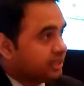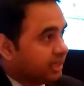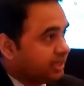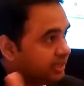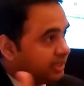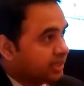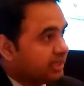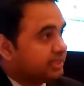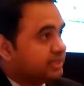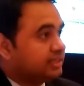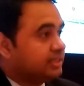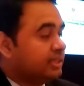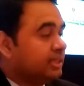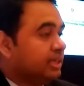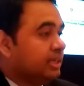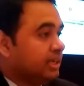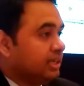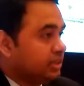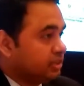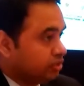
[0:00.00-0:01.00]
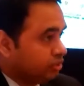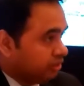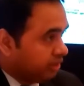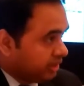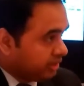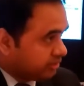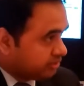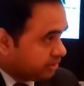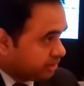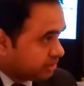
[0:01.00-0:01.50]
side has shown
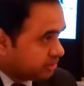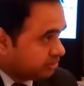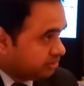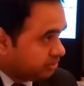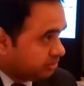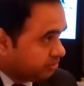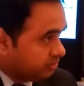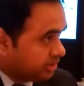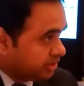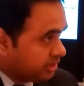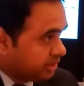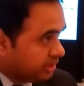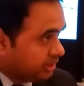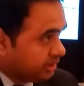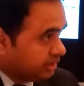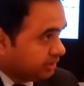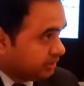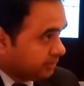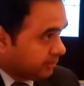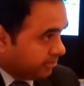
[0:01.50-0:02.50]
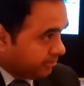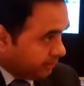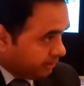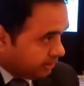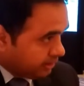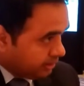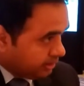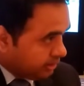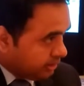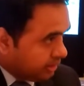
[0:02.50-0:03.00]
interest with the
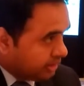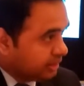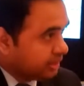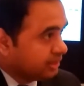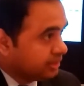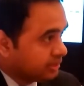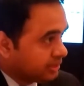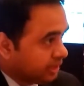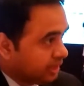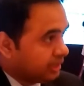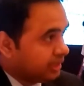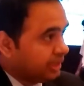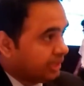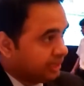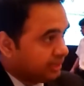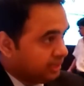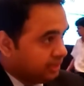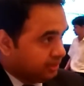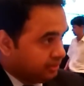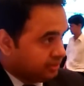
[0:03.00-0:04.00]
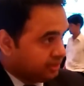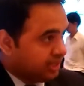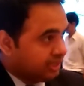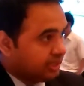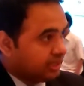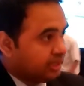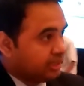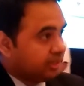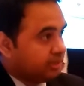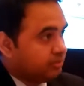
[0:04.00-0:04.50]
Indian side, and
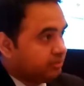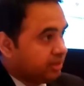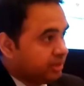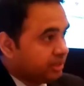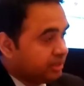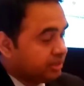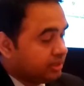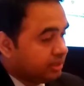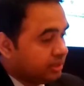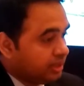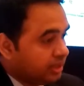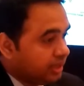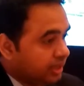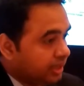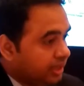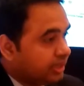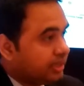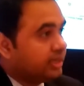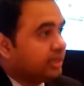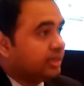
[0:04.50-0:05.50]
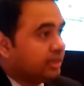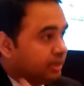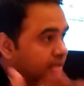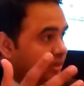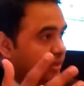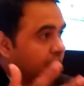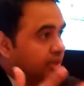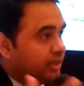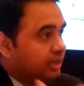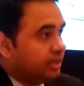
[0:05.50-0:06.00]
recently when India
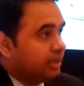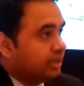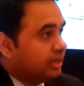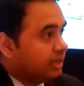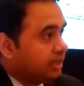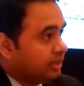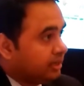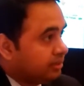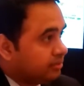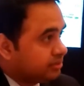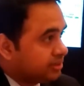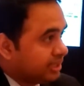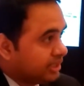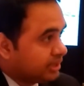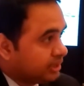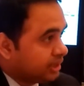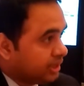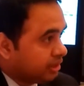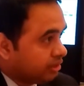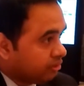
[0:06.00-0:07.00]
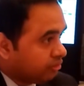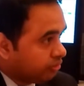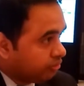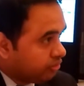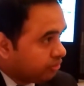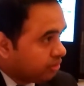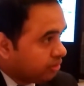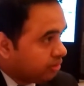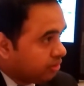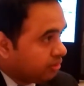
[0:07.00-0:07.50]
sent
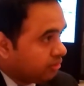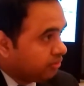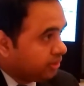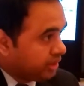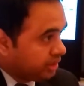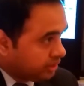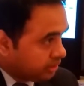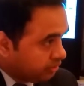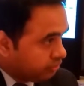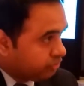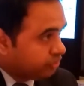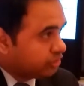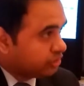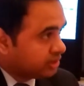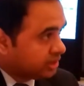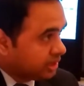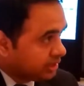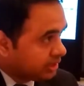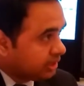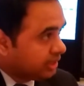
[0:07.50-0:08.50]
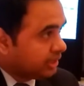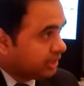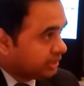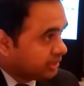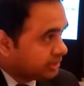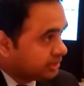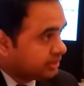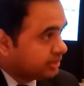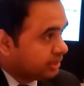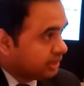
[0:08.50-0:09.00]
around 104
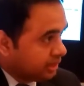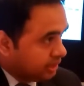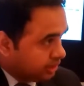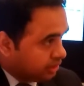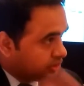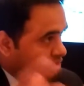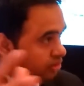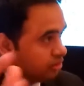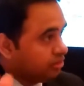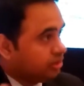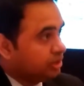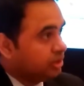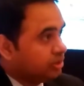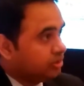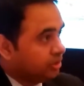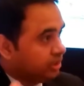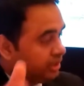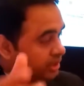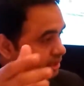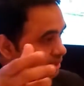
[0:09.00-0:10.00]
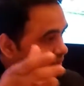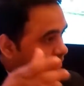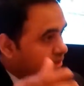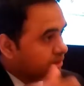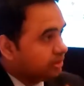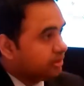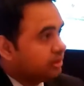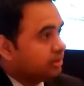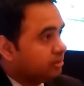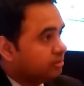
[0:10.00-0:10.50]
satellites, so UAE
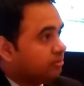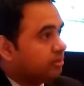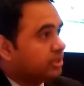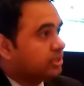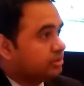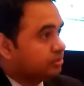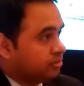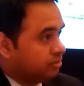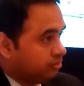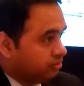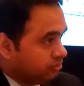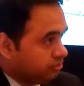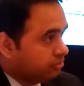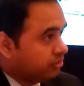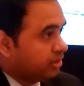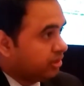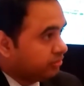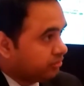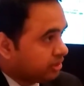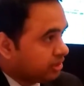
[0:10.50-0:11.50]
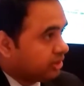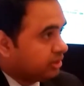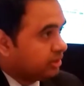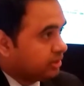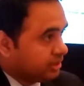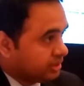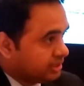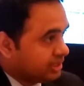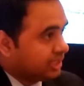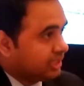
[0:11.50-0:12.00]
was one of the
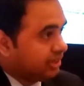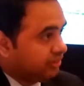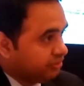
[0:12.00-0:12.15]
countries that